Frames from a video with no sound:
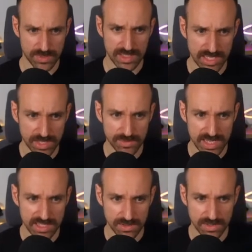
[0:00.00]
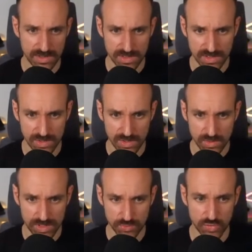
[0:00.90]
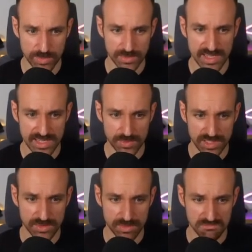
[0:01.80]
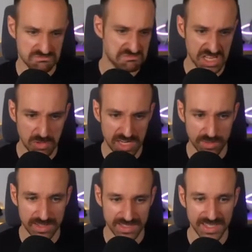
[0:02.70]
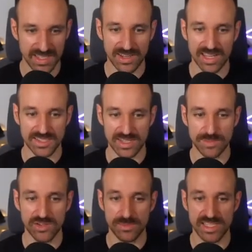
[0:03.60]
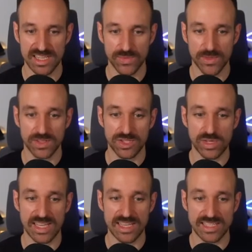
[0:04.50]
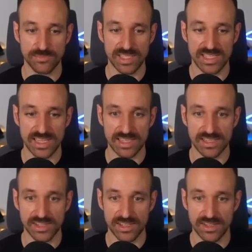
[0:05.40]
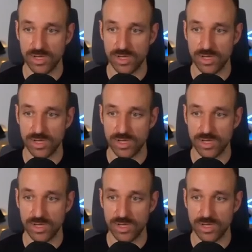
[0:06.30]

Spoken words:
You didn't like my command? What's your problem? EAS build, yeah, whatever. Okay, so it's uploading my stuff to EAS. Build details are here.